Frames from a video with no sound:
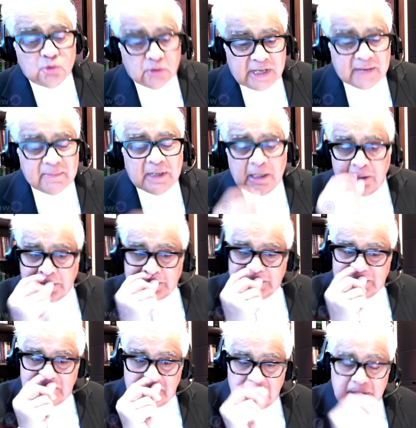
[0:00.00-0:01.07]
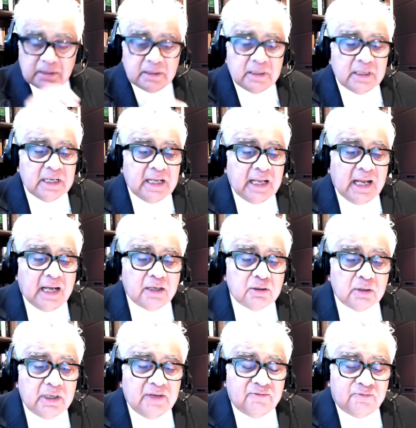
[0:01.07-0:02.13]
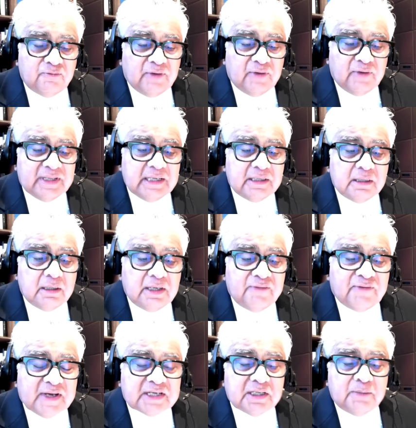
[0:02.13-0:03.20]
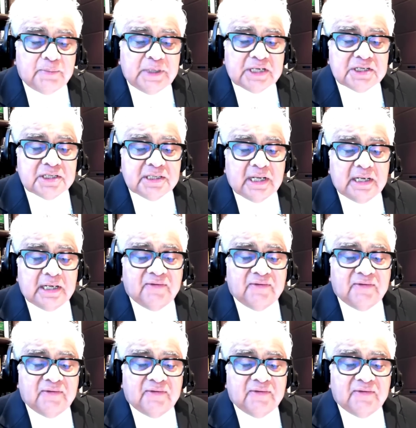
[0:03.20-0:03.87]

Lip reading: Today, my lord, if when the defection petitions are